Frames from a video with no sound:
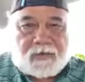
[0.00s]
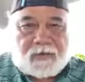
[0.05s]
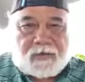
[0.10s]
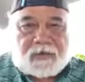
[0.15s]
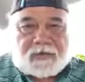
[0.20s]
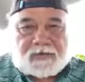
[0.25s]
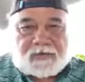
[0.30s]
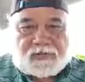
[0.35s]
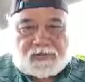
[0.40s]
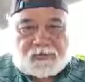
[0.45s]

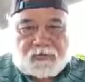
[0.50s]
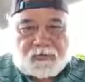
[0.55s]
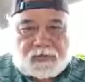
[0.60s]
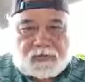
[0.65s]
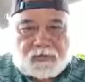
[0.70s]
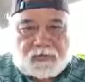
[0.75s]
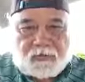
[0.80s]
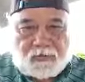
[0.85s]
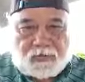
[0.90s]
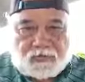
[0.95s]
And
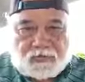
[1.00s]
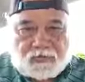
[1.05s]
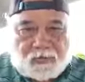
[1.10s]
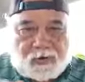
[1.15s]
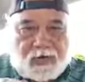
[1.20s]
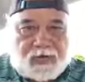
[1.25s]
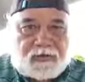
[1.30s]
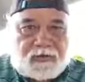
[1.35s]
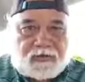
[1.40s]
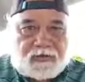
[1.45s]
we were
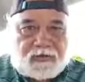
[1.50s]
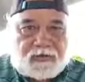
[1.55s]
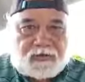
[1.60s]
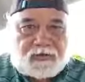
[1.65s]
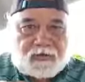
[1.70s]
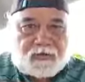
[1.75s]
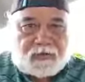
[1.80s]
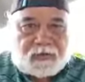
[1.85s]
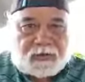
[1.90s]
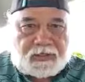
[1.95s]
trying to
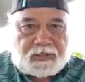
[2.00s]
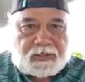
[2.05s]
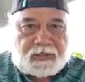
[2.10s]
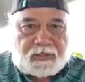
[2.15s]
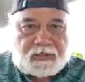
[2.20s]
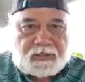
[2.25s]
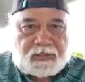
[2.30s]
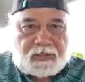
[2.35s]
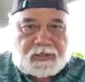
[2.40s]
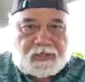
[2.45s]
create
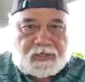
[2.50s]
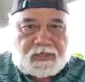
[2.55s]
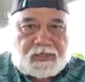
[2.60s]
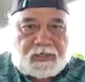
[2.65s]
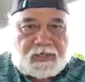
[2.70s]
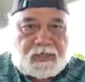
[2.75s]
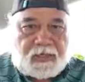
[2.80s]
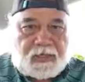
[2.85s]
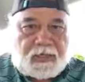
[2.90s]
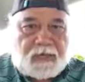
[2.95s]

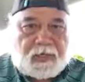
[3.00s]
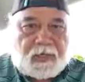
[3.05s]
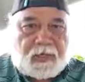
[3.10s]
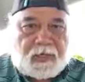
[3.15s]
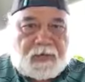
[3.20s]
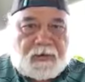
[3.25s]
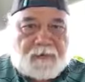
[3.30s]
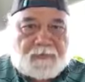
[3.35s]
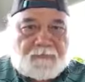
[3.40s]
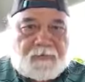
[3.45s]

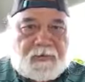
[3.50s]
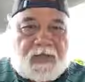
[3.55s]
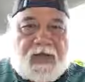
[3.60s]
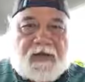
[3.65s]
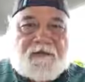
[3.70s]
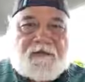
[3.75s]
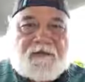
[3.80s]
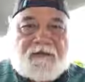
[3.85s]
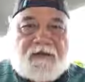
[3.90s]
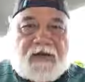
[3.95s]

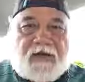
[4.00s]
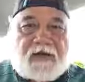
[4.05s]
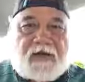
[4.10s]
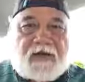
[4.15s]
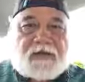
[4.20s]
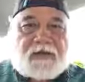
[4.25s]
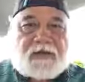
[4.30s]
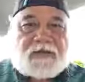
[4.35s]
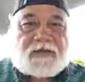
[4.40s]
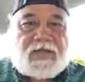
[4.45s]
a
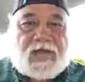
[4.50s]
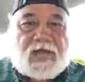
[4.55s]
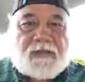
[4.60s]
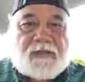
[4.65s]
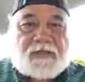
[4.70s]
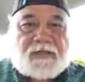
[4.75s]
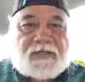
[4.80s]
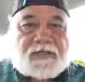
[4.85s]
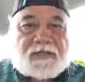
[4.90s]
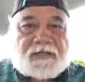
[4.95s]
fungal
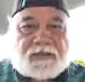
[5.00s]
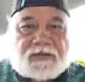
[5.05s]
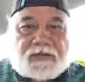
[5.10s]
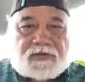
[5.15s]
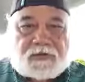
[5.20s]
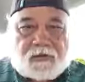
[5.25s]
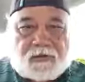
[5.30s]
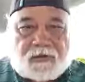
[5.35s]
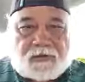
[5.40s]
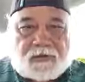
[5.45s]
dominant
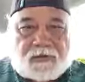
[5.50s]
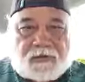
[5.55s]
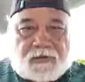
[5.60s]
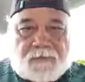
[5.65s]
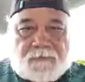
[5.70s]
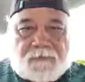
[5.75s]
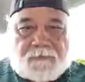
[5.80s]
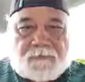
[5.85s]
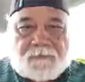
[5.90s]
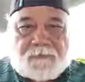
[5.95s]
soil.
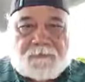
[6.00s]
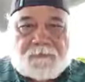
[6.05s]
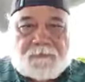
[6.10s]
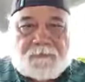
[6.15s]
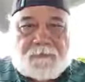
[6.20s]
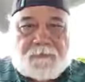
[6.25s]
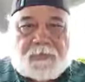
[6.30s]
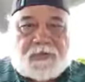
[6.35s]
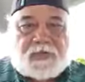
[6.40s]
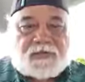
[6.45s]

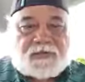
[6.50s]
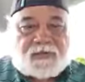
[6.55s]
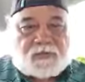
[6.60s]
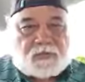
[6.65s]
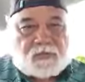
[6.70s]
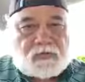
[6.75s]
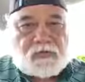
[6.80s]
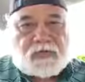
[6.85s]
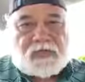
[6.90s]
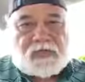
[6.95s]
And
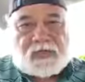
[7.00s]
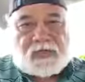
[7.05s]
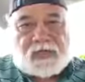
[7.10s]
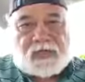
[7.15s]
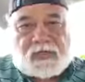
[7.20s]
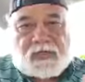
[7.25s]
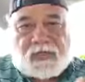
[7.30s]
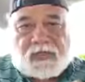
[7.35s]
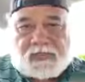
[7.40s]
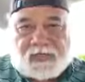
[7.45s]
so we
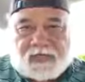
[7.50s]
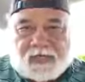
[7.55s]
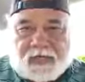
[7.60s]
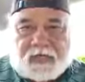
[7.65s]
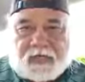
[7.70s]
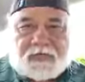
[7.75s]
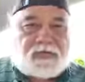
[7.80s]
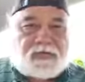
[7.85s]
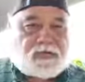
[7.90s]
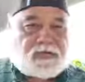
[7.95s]
get
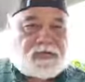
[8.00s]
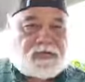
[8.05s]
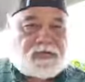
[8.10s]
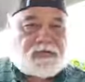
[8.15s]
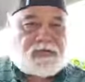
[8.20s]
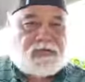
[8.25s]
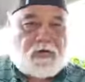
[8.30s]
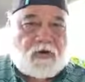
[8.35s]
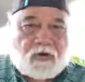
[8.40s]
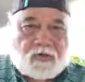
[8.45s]
a source
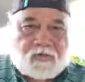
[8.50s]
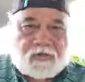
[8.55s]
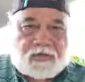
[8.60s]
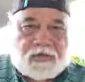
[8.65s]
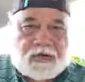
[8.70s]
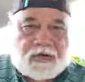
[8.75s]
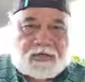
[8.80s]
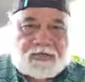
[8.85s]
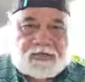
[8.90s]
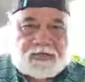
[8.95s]
of
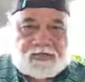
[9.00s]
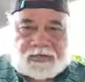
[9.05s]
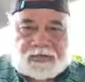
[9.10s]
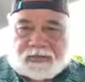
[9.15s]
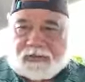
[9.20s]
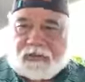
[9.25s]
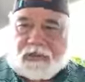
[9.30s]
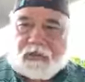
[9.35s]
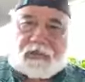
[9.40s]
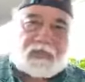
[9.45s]

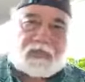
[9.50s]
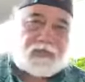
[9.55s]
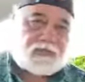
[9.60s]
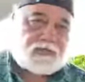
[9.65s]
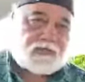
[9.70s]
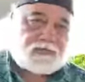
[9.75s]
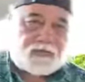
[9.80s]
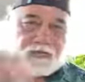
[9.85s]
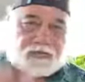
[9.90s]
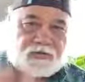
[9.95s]
carbohydrate, a
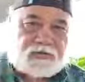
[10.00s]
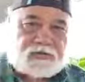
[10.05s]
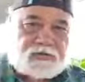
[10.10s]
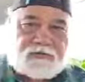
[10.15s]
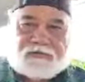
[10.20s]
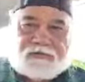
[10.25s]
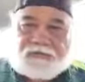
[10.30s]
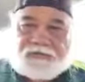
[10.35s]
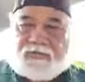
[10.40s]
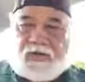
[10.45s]
source
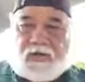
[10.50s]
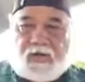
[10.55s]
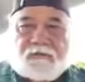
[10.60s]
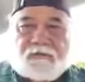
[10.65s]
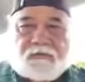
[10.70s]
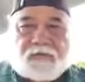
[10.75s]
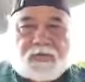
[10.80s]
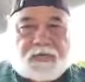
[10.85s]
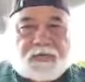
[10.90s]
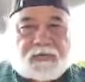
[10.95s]
of
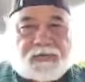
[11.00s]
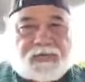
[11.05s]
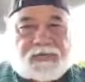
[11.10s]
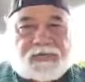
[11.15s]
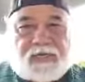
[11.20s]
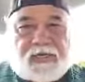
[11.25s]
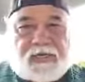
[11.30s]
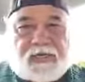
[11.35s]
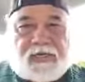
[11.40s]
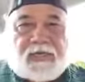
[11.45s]
compost,
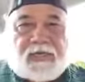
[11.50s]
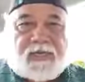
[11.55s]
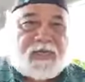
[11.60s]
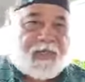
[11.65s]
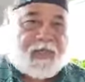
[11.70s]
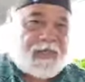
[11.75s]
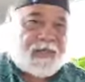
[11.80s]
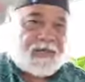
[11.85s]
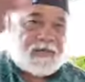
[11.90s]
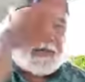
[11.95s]

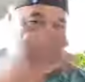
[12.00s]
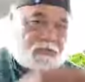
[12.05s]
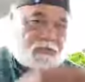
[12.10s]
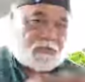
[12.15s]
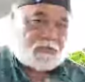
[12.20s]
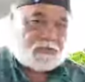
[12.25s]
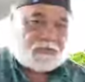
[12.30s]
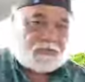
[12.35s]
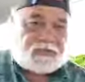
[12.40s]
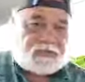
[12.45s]
and a
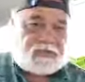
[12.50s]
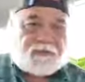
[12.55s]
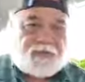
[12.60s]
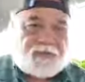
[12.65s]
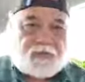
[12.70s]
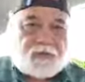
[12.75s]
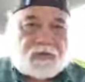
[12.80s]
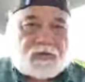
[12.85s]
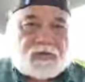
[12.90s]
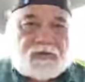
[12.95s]
source of
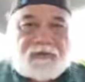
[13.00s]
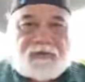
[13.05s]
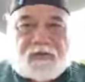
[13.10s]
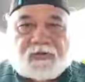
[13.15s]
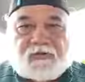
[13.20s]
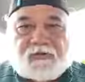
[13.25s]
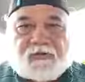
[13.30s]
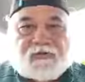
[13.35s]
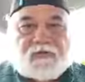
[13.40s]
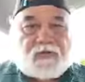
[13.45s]
wood from
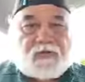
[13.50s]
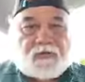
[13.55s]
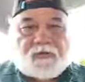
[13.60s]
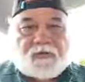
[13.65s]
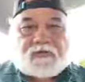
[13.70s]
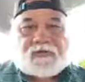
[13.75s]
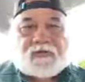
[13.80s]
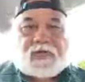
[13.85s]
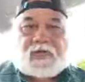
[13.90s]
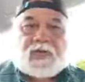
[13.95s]
the
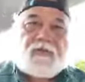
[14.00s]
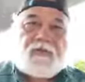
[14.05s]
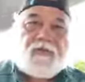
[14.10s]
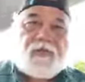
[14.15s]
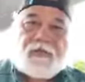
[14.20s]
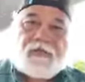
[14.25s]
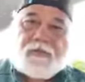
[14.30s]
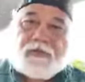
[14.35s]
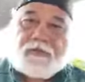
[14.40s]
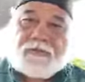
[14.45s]
forest,
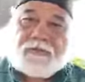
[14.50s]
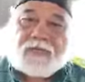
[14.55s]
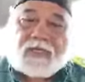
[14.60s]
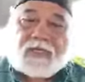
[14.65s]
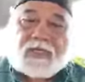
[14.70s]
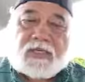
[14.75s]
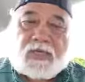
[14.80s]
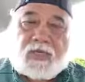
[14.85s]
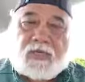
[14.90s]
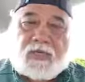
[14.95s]
whether it be
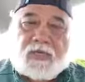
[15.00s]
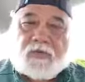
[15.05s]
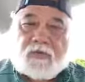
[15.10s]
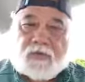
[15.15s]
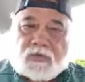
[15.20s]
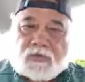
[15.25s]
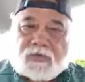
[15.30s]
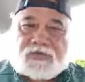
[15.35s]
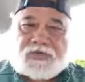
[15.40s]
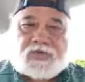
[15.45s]

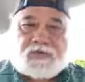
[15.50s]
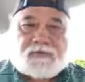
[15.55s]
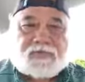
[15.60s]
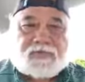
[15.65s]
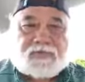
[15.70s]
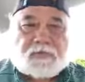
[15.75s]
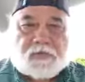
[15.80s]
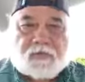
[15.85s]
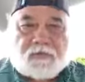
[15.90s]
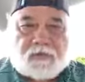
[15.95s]
wood
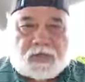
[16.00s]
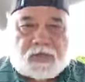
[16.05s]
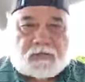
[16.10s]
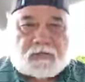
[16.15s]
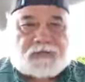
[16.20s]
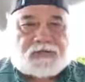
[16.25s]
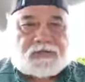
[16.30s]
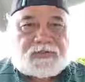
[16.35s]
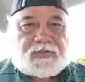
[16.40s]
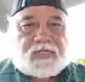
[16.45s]
chips or
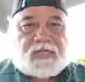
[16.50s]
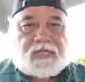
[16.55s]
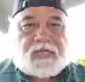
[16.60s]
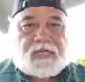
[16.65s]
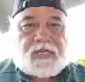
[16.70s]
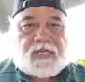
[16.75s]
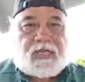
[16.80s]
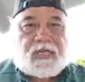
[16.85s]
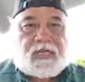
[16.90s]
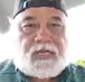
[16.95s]
mulch,
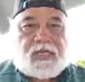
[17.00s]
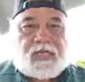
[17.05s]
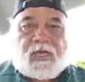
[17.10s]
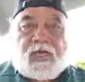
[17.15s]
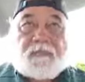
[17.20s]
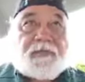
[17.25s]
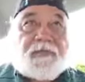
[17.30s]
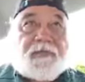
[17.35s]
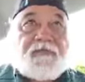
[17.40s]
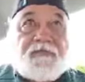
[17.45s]

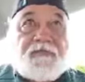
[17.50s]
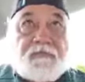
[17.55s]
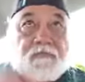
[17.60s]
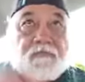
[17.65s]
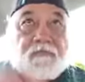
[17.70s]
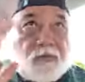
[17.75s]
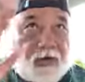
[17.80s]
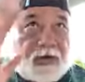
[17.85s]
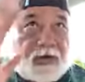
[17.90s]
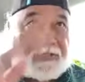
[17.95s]
coming from
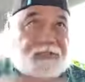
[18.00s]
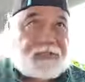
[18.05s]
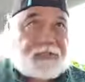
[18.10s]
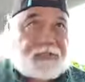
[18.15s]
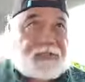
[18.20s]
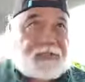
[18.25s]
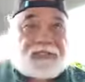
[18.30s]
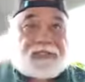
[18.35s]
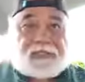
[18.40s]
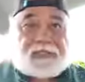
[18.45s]

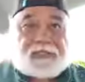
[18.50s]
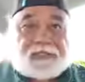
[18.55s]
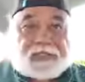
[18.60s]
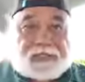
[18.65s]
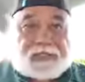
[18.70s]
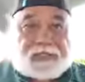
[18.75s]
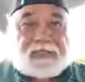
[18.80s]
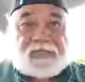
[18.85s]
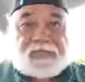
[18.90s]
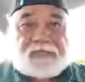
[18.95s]
branches and
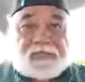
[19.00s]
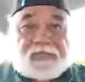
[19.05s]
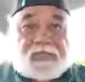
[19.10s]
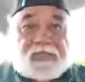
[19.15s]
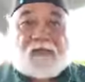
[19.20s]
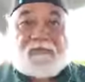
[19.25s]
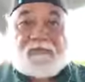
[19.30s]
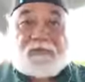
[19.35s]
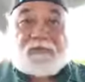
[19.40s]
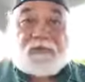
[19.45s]
leaves
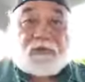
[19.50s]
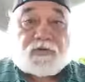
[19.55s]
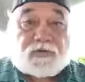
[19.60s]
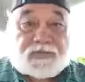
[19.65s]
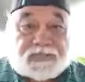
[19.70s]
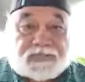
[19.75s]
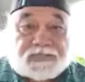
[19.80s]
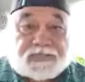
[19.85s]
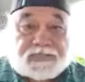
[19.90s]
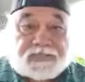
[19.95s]
of
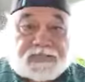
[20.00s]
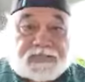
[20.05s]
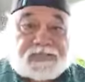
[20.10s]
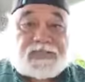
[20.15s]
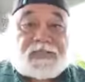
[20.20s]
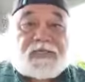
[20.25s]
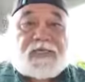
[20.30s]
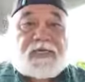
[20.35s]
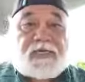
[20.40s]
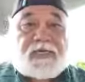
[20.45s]

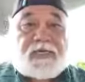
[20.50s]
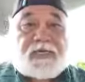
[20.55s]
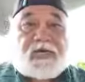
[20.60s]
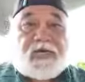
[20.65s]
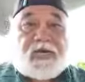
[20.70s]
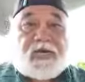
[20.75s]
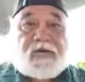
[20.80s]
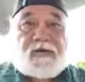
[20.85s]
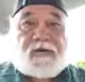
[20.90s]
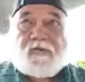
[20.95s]
trees.
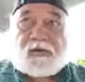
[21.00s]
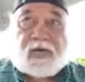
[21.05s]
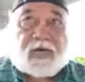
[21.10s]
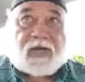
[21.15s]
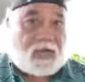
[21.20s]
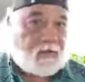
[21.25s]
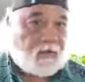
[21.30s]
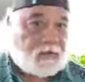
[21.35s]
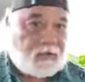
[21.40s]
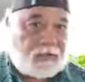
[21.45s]
We're
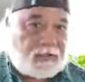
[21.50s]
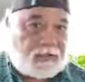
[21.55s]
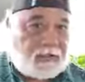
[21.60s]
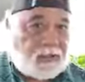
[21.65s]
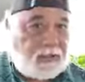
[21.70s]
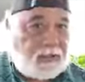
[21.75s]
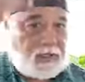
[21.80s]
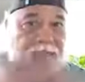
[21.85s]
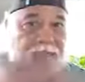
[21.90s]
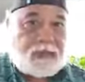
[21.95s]
not only
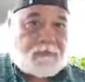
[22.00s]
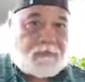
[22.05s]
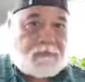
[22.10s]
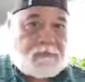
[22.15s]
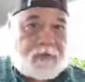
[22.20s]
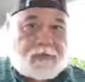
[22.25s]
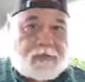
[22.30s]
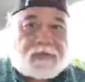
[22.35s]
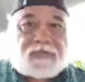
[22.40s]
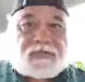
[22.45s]
taking
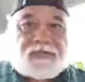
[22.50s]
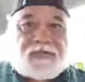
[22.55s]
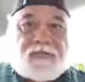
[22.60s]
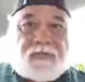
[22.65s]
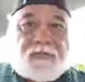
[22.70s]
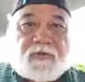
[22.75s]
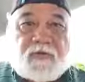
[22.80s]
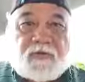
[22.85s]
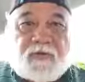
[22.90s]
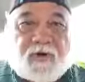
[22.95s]
mulch from
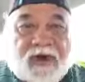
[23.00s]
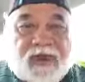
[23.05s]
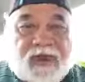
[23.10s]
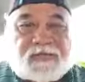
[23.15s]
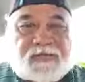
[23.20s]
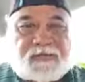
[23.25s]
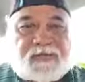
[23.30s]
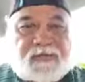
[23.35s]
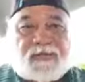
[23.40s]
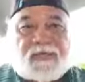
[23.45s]

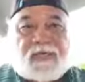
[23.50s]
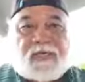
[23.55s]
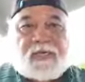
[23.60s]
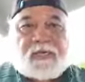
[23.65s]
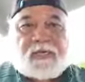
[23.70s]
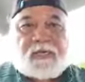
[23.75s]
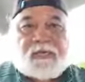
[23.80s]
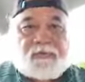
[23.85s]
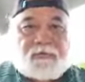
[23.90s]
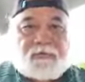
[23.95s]
grass
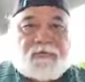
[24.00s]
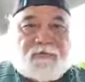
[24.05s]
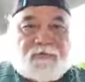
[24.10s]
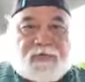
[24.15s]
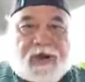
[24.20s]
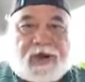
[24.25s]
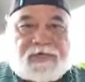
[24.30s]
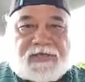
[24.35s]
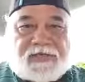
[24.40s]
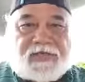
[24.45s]

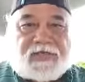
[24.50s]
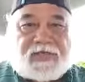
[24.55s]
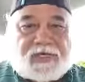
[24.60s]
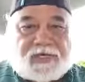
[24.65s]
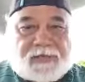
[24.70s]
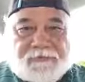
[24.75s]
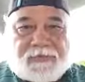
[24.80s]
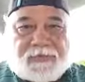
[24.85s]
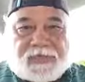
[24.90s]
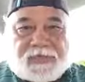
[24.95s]

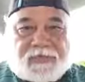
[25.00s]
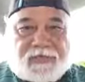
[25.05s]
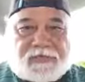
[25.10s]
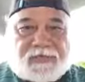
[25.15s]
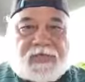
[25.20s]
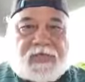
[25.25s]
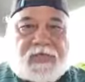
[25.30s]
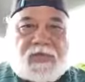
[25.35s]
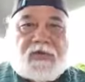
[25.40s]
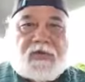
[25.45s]

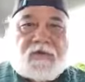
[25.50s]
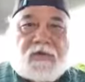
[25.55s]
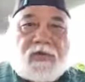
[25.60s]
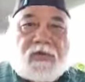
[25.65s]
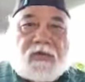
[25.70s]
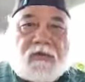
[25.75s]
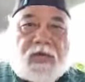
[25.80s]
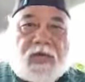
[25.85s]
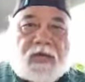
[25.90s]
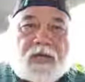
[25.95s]
clippings,
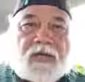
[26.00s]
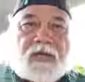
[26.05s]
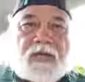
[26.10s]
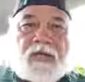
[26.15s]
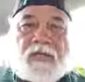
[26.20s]
we want